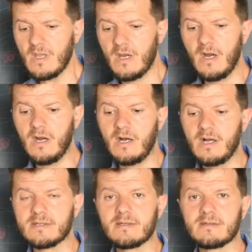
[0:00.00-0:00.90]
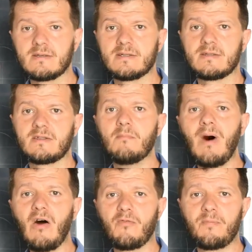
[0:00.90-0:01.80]
the
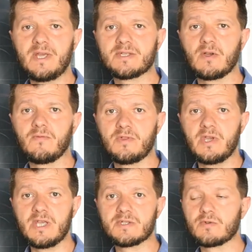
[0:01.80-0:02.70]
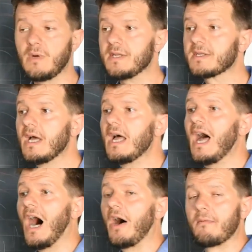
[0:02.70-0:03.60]
mouthpiece of the instrument
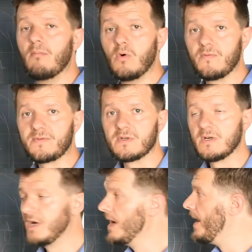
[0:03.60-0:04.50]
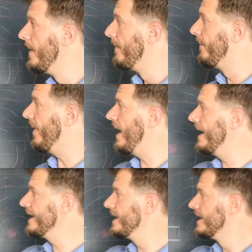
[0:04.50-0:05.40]
are moved
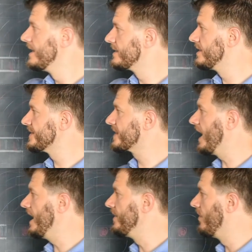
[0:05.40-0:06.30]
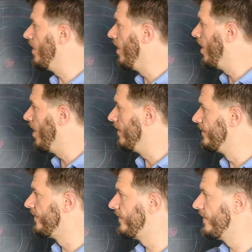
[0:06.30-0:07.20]
by this kind of